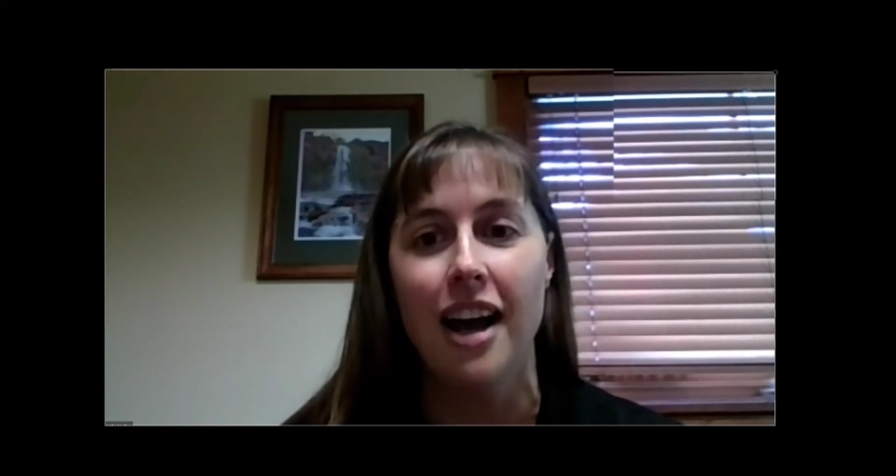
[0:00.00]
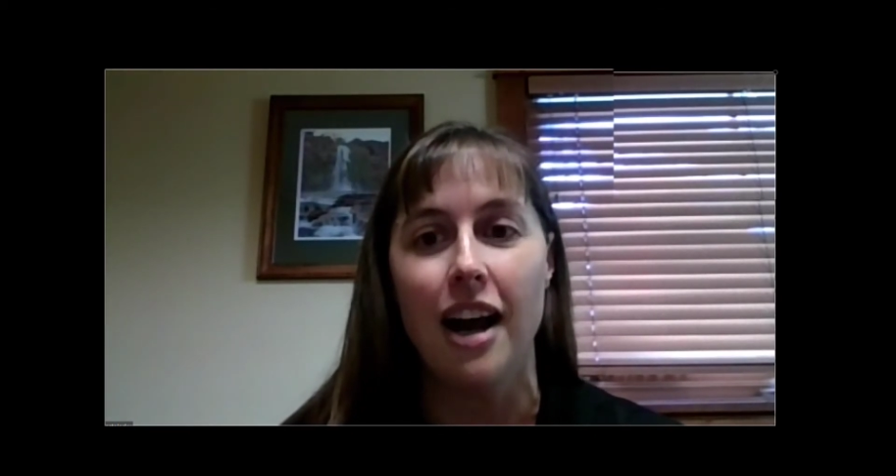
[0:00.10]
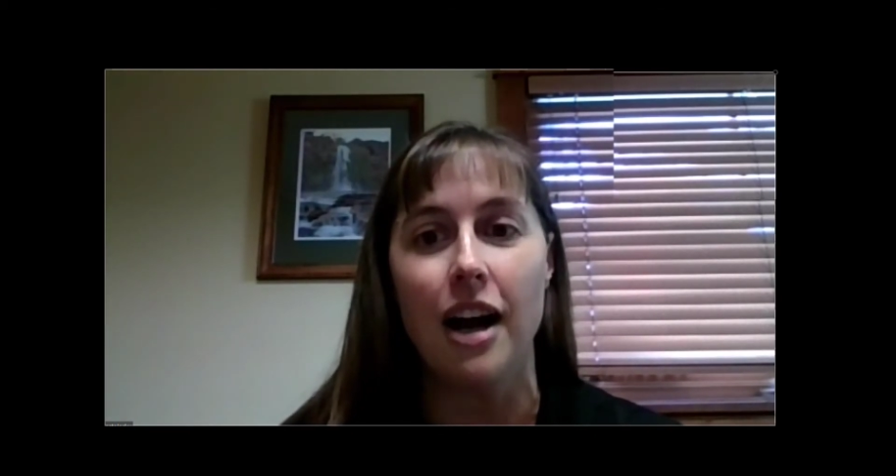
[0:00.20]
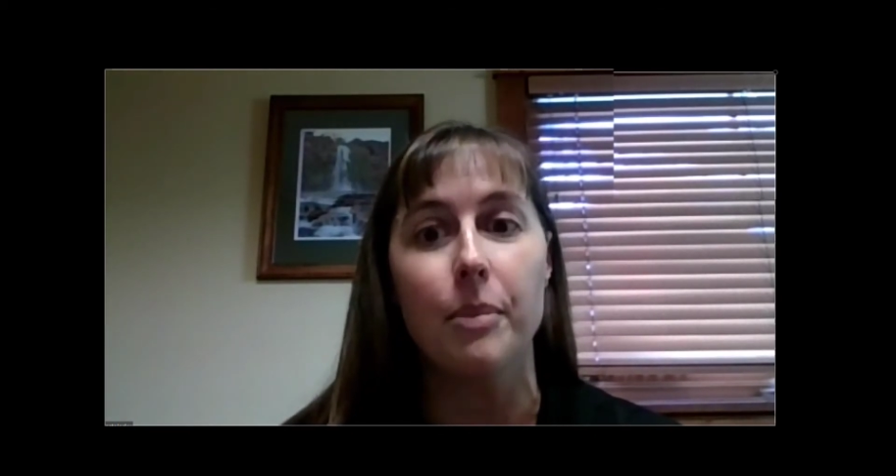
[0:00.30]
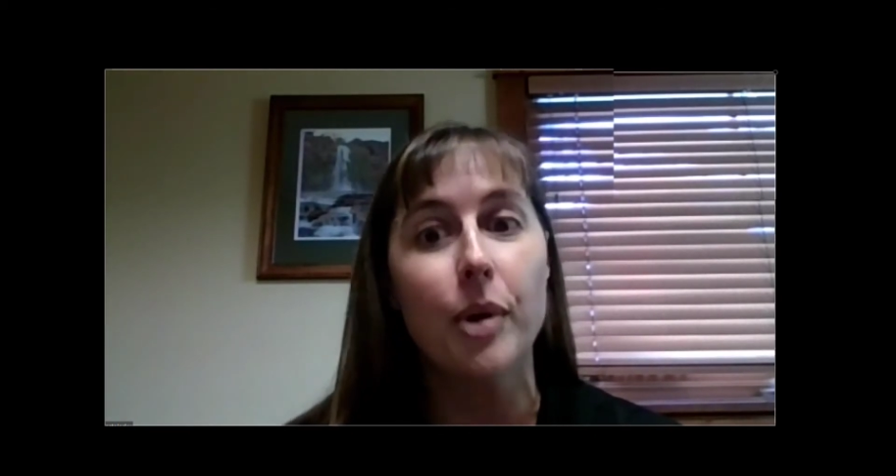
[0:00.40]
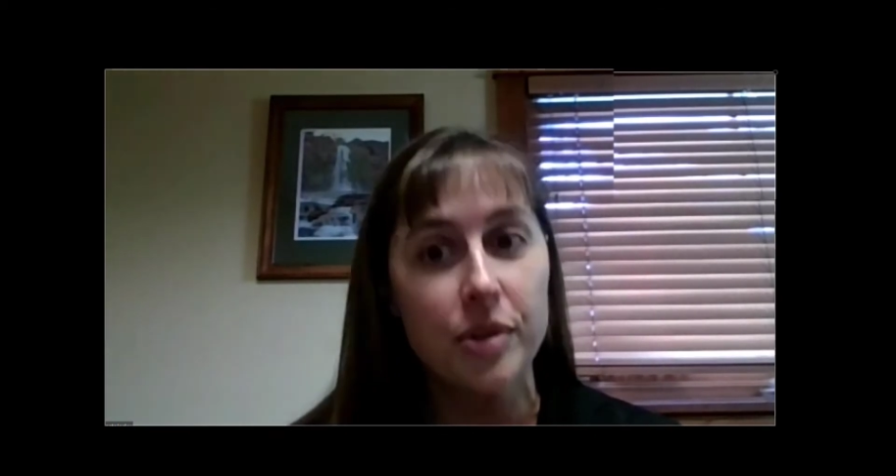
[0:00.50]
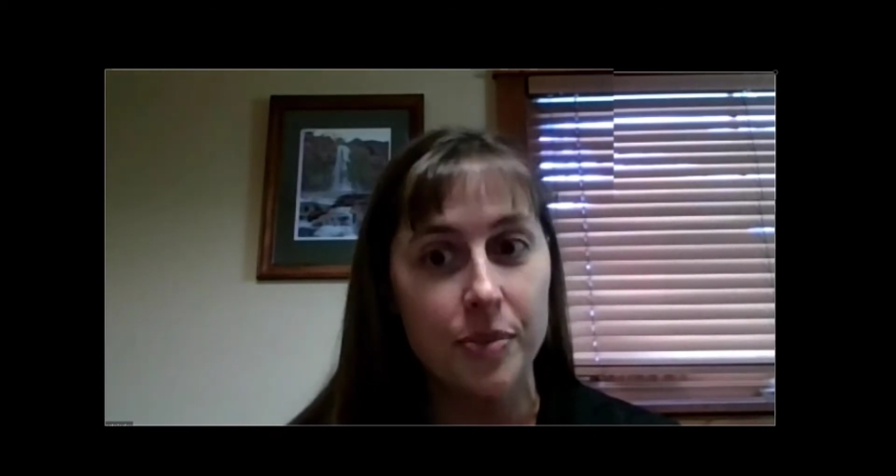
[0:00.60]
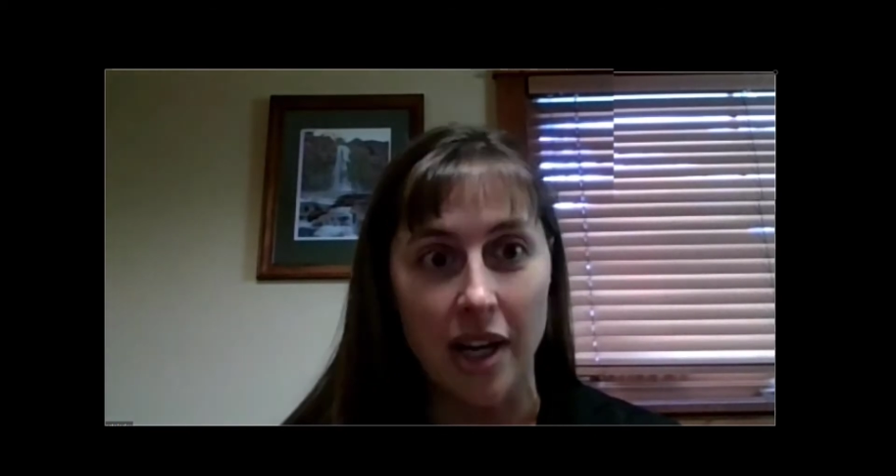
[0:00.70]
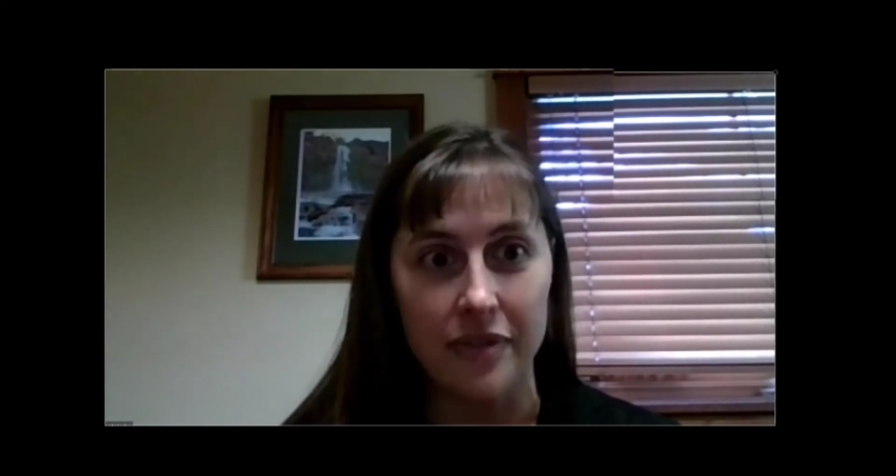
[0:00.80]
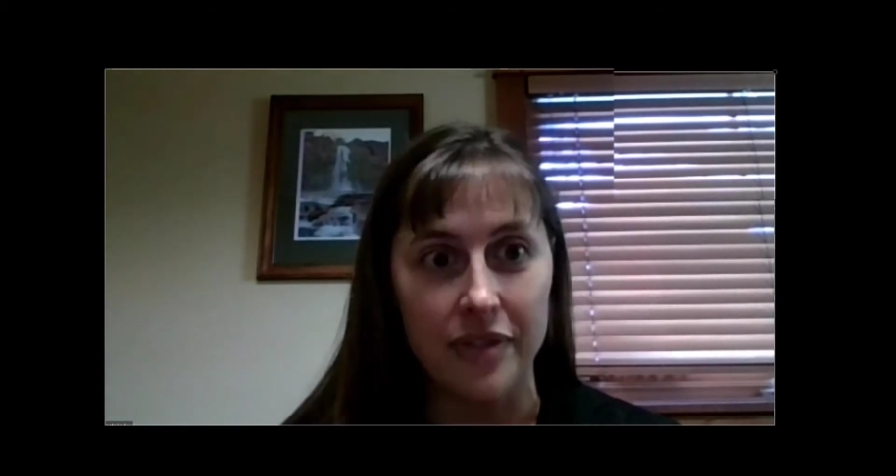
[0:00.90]
our
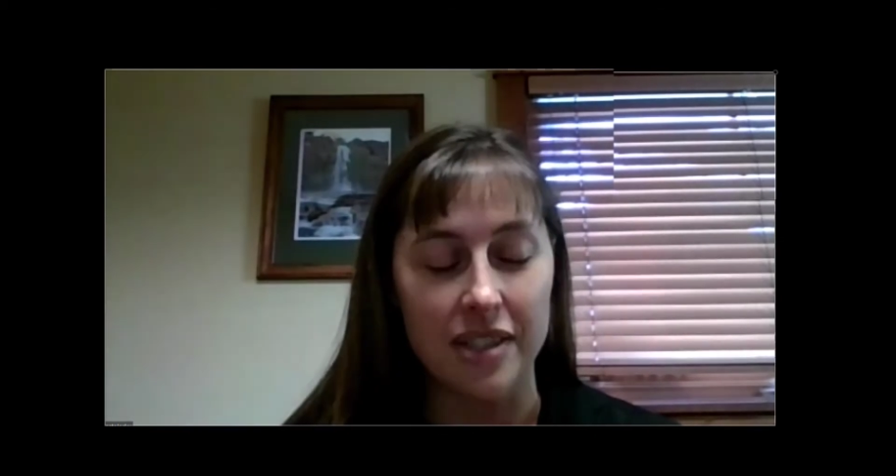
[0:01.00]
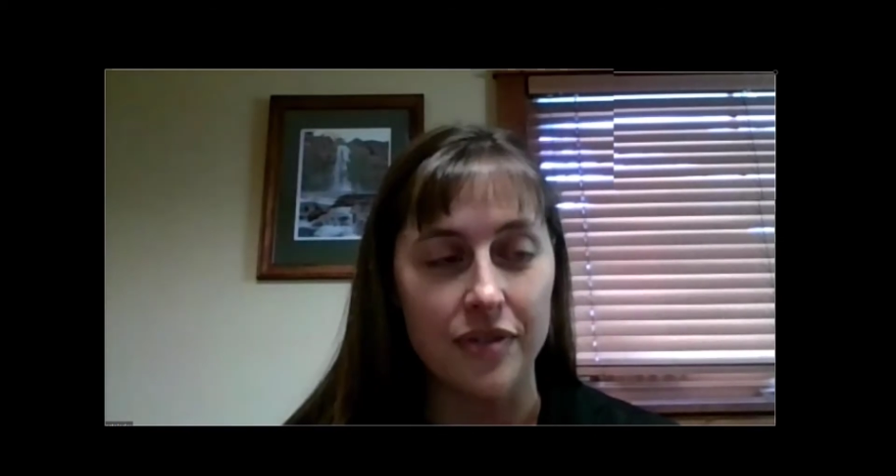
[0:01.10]
Bozeman office,